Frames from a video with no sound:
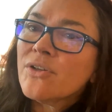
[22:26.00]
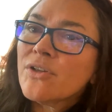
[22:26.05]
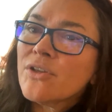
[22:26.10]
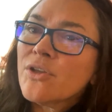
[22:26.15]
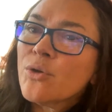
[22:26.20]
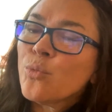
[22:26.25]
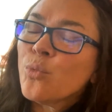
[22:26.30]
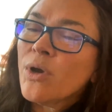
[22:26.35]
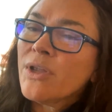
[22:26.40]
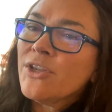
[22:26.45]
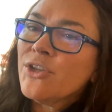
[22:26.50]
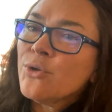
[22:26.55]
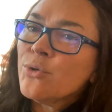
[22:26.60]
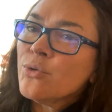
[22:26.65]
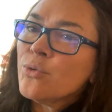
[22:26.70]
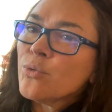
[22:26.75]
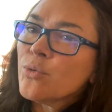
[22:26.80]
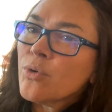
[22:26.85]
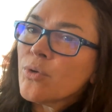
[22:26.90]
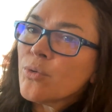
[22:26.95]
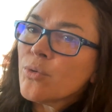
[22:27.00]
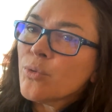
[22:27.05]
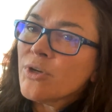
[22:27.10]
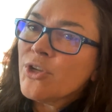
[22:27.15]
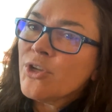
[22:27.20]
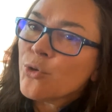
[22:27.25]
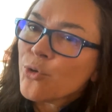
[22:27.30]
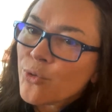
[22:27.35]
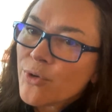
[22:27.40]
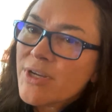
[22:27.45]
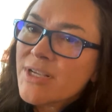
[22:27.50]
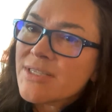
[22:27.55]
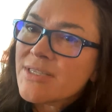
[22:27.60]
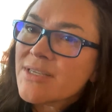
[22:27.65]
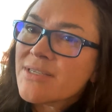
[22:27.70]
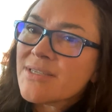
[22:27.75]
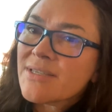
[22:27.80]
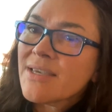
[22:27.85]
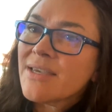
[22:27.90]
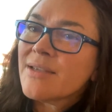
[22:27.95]
when you crease the
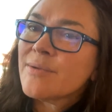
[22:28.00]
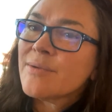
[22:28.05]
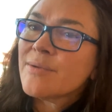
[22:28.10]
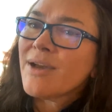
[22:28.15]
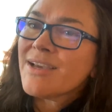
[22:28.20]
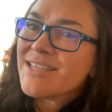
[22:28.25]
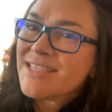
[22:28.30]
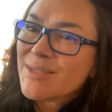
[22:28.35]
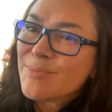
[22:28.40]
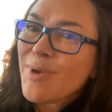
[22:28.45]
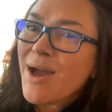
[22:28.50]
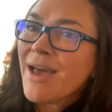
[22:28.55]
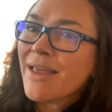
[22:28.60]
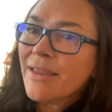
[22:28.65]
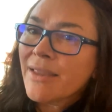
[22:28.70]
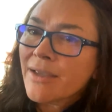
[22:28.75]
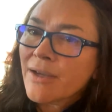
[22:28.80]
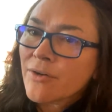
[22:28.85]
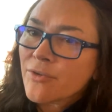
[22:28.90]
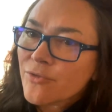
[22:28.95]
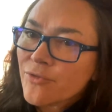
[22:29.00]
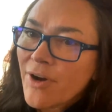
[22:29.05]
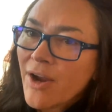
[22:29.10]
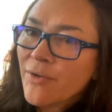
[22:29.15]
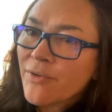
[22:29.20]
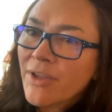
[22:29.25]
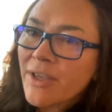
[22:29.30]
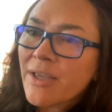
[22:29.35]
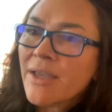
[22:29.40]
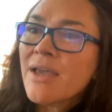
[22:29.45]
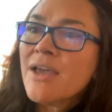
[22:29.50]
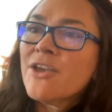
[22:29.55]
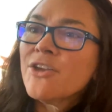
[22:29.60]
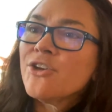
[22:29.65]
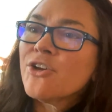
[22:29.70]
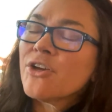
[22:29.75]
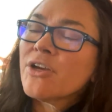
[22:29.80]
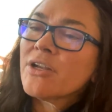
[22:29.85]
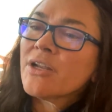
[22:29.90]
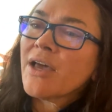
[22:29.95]
skin by smiling or frowning, you're
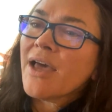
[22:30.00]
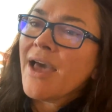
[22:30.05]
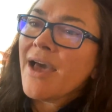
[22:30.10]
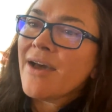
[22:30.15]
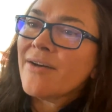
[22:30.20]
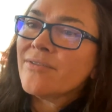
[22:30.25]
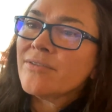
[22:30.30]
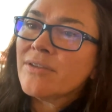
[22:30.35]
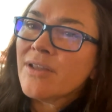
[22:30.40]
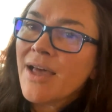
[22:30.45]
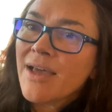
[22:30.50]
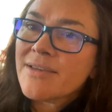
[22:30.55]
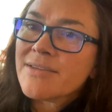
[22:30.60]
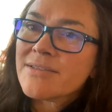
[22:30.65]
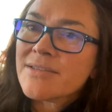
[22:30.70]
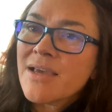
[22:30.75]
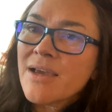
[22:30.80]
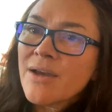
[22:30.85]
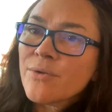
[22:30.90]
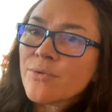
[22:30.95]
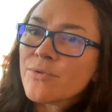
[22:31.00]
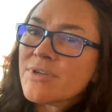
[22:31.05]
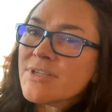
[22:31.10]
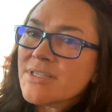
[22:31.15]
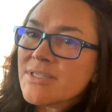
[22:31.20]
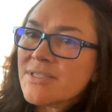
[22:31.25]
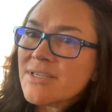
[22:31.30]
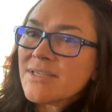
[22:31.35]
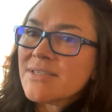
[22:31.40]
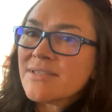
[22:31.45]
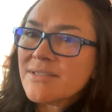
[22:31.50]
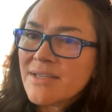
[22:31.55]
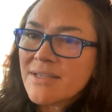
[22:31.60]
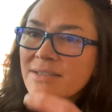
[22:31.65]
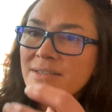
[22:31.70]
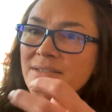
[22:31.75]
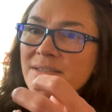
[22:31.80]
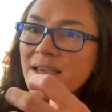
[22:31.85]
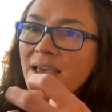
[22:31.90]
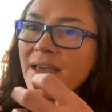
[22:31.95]
going to have less
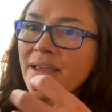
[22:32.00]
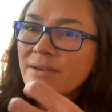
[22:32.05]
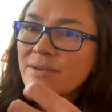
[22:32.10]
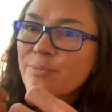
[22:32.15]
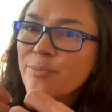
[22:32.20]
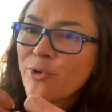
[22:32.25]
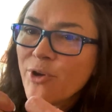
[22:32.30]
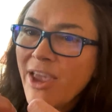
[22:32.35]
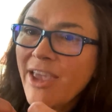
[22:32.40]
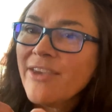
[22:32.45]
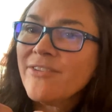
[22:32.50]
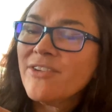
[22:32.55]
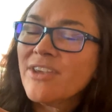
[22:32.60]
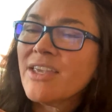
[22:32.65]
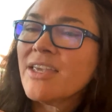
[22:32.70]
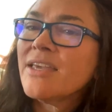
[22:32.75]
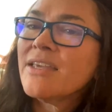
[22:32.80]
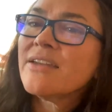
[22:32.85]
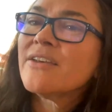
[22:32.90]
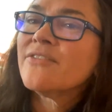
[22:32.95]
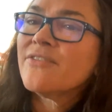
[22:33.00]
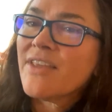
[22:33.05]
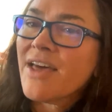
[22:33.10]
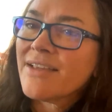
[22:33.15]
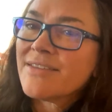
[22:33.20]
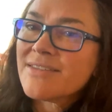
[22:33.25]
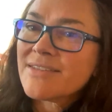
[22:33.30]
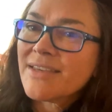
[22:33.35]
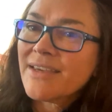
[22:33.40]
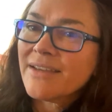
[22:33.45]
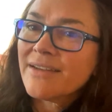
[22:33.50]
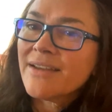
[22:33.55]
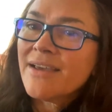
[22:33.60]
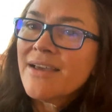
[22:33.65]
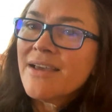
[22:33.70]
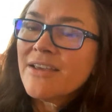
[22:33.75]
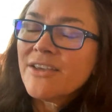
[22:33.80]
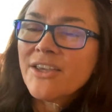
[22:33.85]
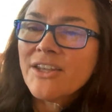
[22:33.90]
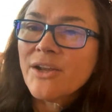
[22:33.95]
resistance and caving in of that skin.
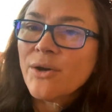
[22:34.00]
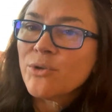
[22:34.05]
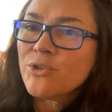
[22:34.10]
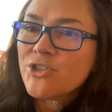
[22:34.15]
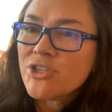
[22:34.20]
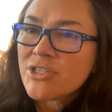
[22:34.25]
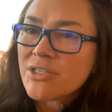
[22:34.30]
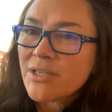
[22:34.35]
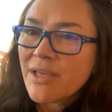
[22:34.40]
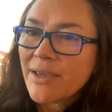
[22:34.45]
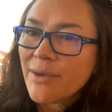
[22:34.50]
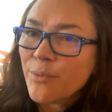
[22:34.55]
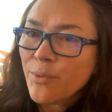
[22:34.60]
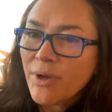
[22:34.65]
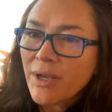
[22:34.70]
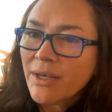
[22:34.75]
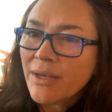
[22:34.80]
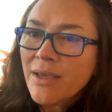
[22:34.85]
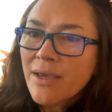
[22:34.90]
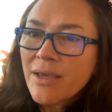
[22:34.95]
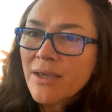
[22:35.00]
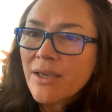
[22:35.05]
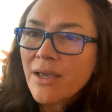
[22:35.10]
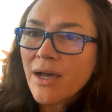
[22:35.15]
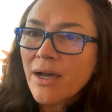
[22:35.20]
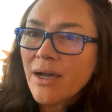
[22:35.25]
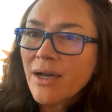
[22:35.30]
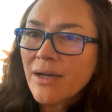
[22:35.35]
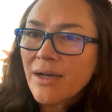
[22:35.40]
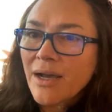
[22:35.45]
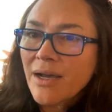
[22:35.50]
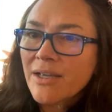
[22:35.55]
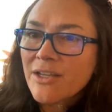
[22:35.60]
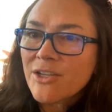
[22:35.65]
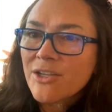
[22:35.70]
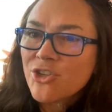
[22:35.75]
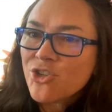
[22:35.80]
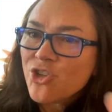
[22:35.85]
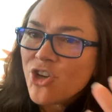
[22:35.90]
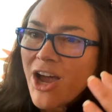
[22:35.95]
Just like when a
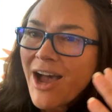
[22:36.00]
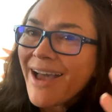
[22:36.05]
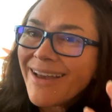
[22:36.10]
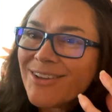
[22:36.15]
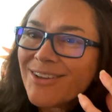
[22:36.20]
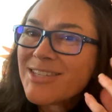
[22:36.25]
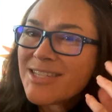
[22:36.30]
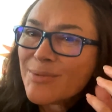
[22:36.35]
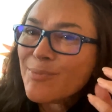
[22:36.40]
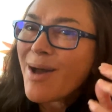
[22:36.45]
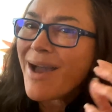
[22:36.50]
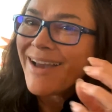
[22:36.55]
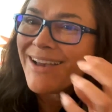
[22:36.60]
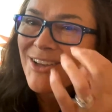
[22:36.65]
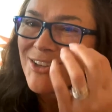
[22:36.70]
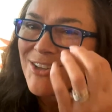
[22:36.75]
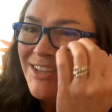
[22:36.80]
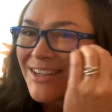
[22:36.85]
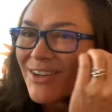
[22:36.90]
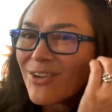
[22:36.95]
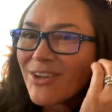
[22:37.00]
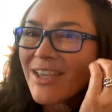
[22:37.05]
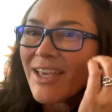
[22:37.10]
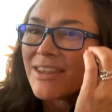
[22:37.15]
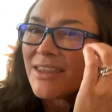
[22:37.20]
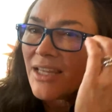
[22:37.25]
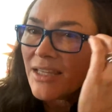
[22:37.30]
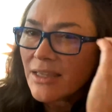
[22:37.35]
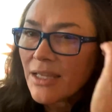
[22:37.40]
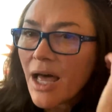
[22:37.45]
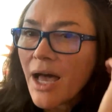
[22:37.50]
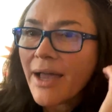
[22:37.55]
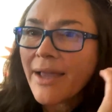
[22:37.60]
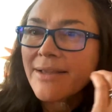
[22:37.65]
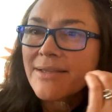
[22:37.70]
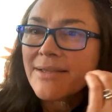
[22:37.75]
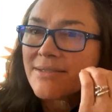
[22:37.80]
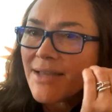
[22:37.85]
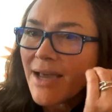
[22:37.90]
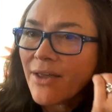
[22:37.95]
child smiles, they don't get the
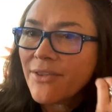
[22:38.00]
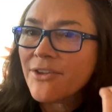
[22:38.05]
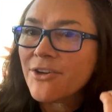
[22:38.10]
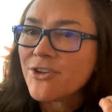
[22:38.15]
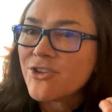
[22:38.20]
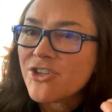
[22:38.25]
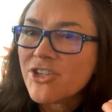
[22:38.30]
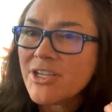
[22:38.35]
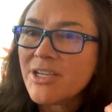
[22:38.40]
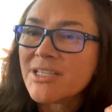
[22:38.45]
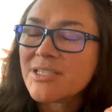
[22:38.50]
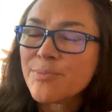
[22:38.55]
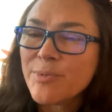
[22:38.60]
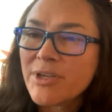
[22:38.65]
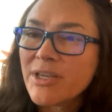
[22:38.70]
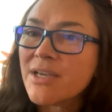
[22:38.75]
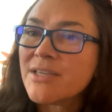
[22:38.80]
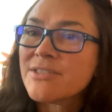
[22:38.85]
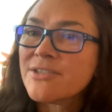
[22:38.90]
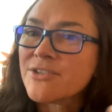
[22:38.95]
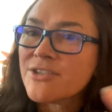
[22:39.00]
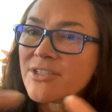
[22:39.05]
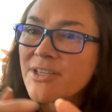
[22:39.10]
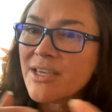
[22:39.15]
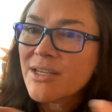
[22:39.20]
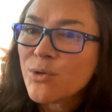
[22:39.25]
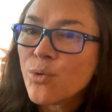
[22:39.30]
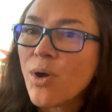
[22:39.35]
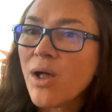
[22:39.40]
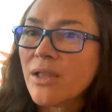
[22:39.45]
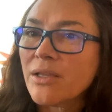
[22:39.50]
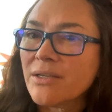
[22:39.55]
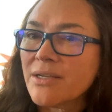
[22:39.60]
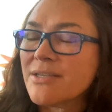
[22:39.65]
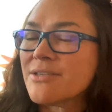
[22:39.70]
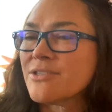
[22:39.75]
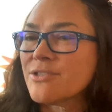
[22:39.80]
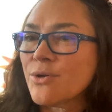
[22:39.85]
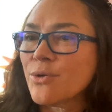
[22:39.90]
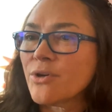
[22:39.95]
lines down their cheeks because their skin quality
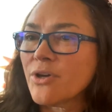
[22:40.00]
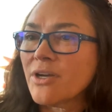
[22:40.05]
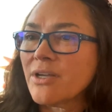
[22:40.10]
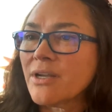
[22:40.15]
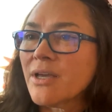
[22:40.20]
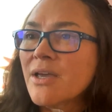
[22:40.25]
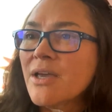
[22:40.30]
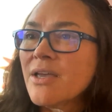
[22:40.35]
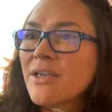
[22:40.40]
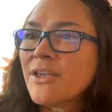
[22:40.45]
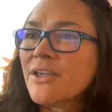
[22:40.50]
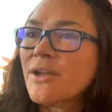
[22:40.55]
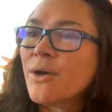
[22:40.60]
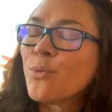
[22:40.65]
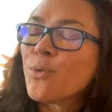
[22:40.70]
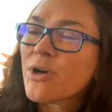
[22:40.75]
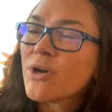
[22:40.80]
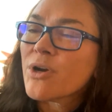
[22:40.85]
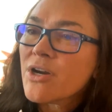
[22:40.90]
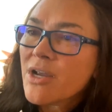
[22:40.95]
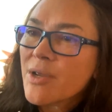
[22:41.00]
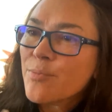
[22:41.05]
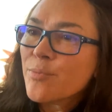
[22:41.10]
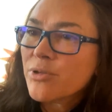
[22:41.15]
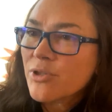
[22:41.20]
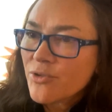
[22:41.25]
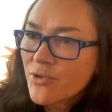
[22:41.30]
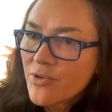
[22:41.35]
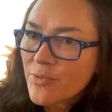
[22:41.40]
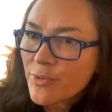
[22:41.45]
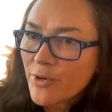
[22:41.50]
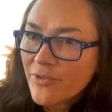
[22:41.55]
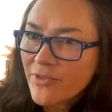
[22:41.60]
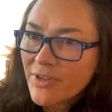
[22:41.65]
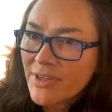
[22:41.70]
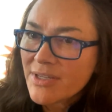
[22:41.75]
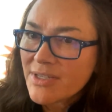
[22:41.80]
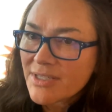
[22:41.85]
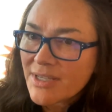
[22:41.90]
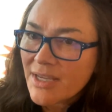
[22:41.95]
is so good. We're improving
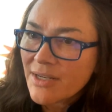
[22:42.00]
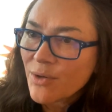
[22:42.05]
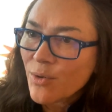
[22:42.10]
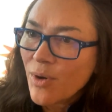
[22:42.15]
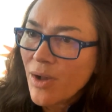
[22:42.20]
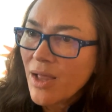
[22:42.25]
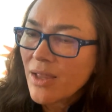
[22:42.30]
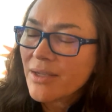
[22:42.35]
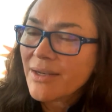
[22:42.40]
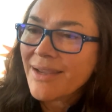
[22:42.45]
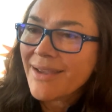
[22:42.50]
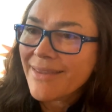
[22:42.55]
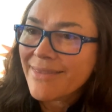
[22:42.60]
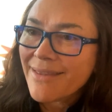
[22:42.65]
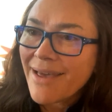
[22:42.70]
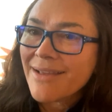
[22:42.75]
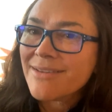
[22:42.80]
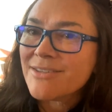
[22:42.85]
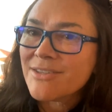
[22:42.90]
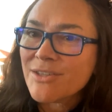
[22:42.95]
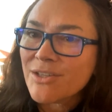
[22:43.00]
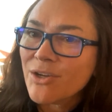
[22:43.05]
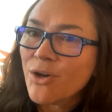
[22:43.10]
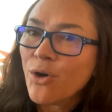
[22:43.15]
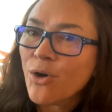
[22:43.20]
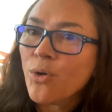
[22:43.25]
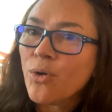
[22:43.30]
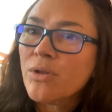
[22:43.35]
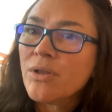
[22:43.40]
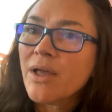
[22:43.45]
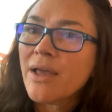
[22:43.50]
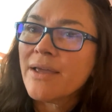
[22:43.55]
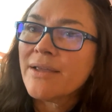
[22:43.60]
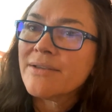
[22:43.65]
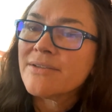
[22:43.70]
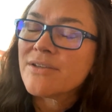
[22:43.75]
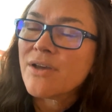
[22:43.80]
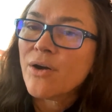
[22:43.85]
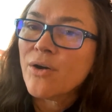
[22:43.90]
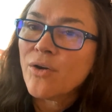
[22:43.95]
the skin quality, and that's the goal. And
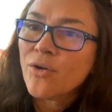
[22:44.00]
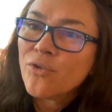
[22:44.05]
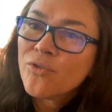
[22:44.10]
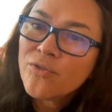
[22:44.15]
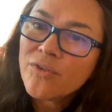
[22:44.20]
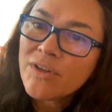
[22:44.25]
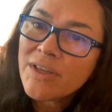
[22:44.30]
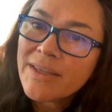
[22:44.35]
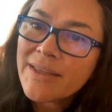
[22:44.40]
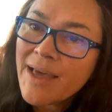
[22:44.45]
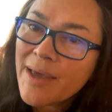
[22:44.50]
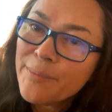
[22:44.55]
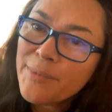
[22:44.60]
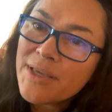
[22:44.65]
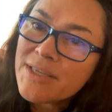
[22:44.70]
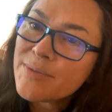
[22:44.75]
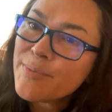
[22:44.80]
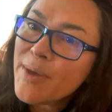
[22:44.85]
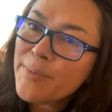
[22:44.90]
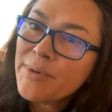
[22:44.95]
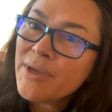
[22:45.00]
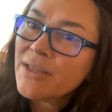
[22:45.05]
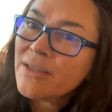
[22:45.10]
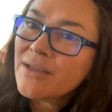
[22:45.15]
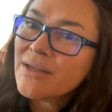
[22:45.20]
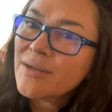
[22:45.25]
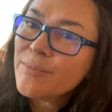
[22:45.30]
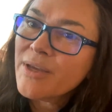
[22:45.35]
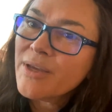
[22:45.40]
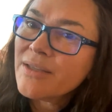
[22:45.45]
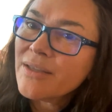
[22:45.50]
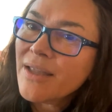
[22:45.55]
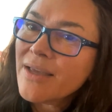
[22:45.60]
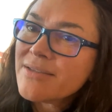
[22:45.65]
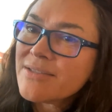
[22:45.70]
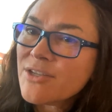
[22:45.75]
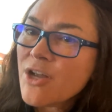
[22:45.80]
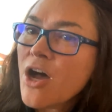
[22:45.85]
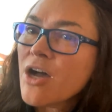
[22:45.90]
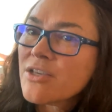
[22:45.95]
hopefully that means maybe a little bit less
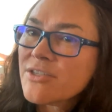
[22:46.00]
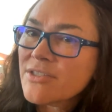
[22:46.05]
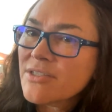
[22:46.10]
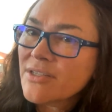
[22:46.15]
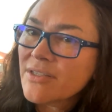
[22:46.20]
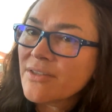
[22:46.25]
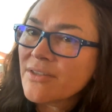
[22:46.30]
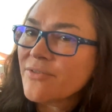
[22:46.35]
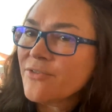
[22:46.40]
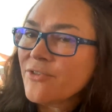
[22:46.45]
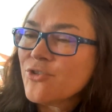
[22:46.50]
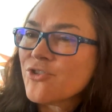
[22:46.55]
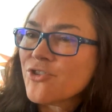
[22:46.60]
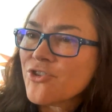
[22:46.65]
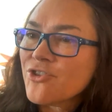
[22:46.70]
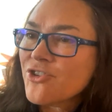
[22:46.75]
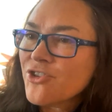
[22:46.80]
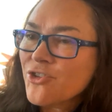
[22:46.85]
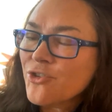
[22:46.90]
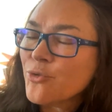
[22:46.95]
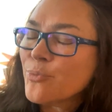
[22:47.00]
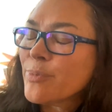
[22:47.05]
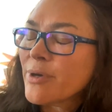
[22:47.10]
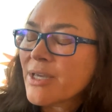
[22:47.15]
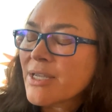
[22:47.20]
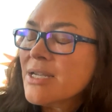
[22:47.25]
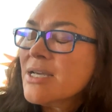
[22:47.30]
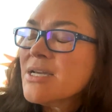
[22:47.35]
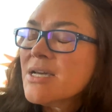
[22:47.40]
toxin in the future too, but